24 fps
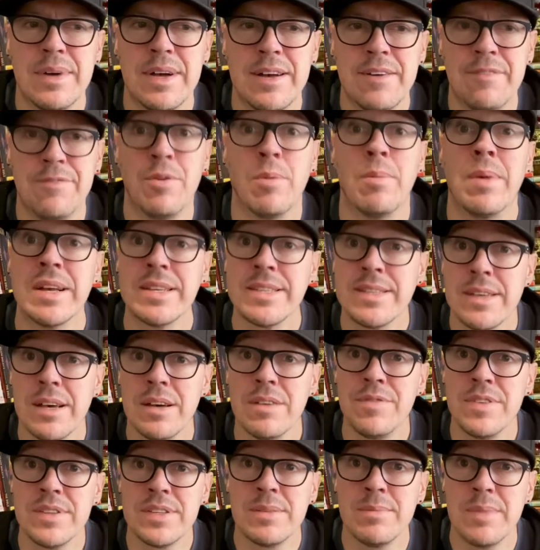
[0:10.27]
for myself
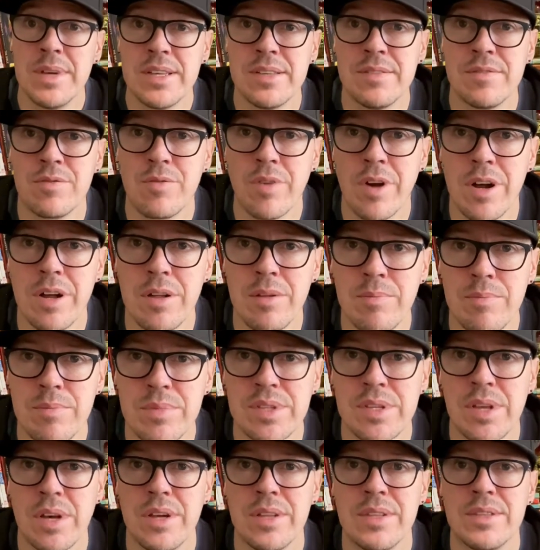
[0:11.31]
it's a massive grail,
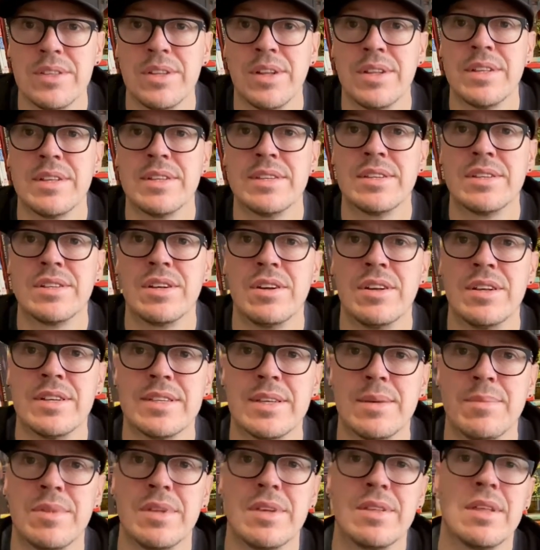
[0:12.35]
so it's not necessarily
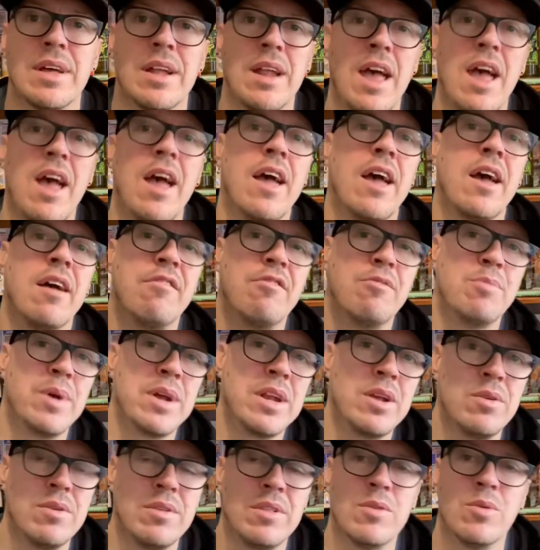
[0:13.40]
something that everybody
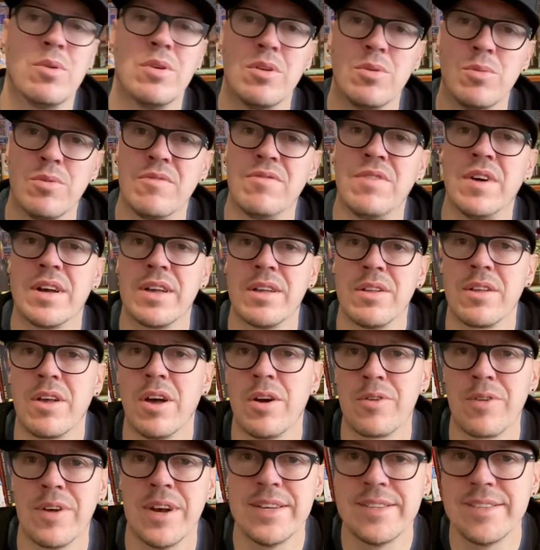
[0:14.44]
in the world would fucking go
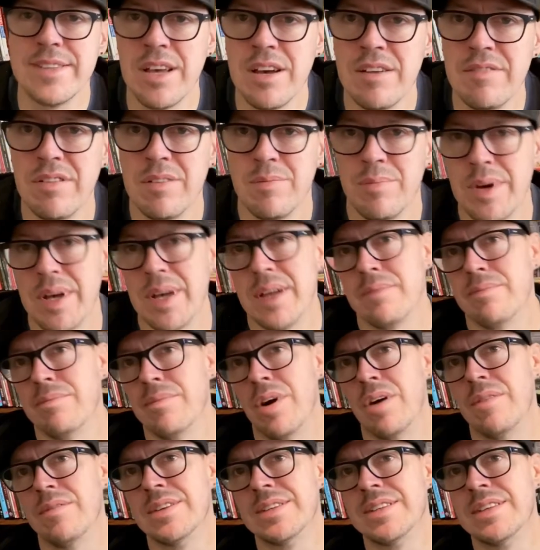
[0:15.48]
crazy over, but
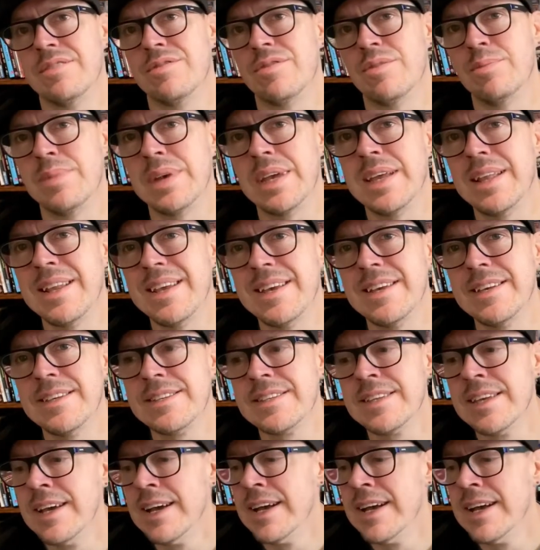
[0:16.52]
obviously for me it is.